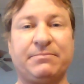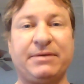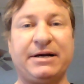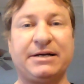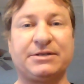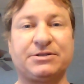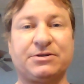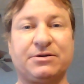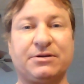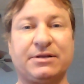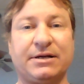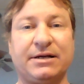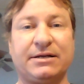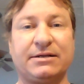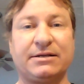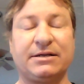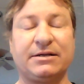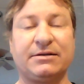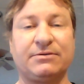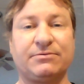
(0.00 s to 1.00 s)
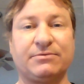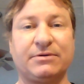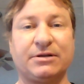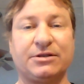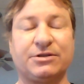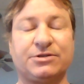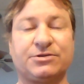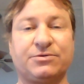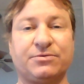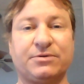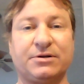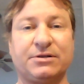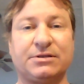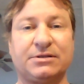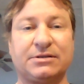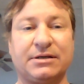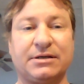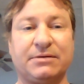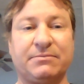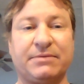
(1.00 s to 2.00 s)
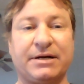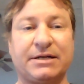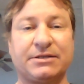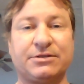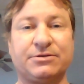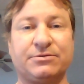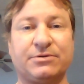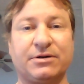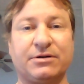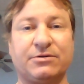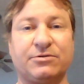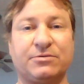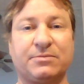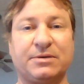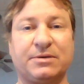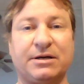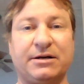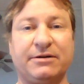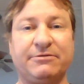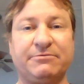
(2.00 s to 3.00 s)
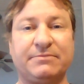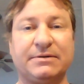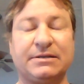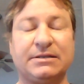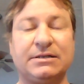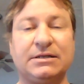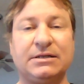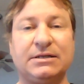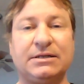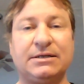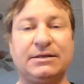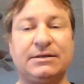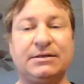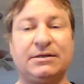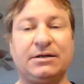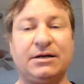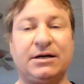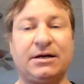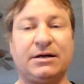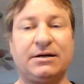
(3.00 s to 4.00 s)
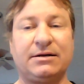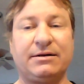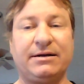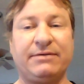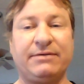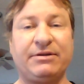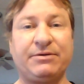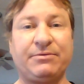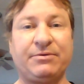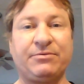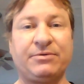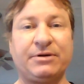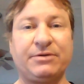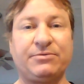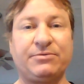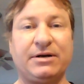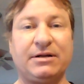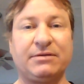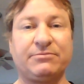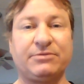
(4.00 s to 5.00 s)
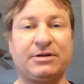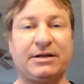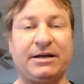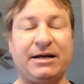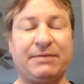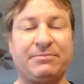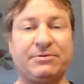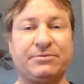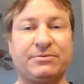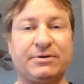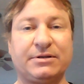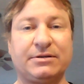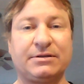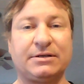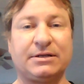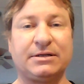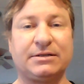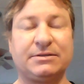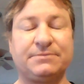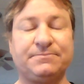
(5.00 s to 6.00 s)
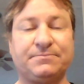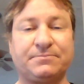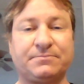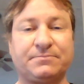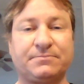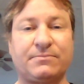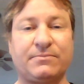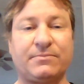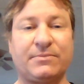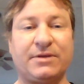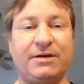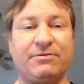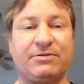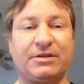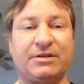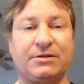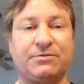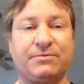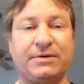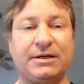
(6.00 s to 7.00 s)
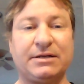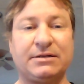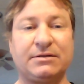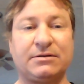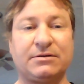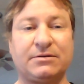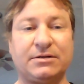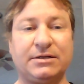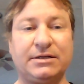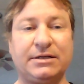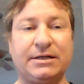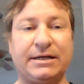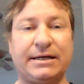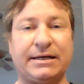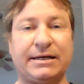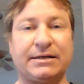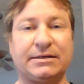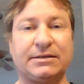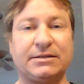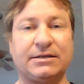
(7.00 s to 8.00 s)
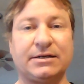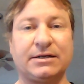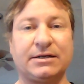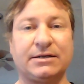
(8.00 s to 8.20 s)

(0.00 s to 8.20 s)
past all that and getting rid of the soreness and getting back to normal life. But everything went really well. I'm really happy with everything that went on, and